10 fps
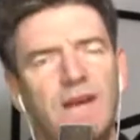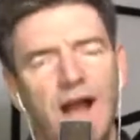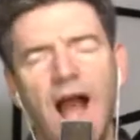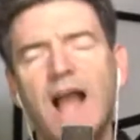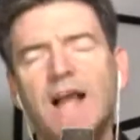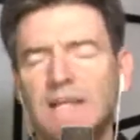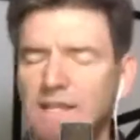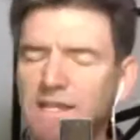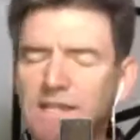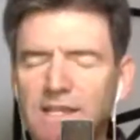I
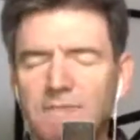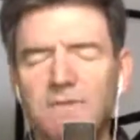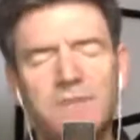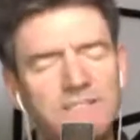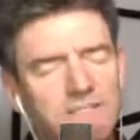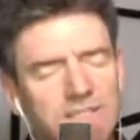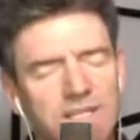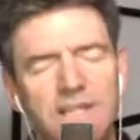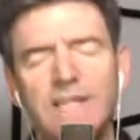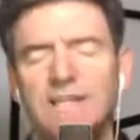claim a
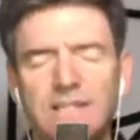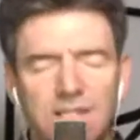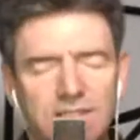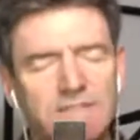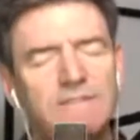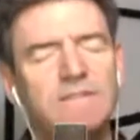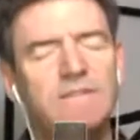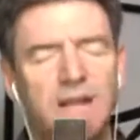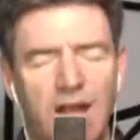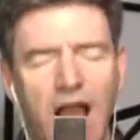blessing.
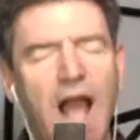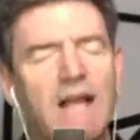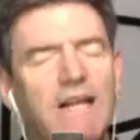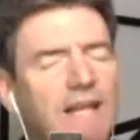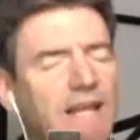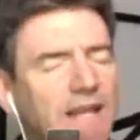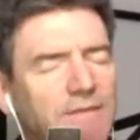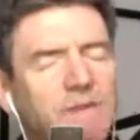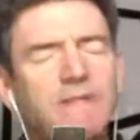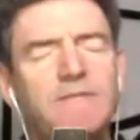I
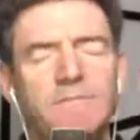claim it.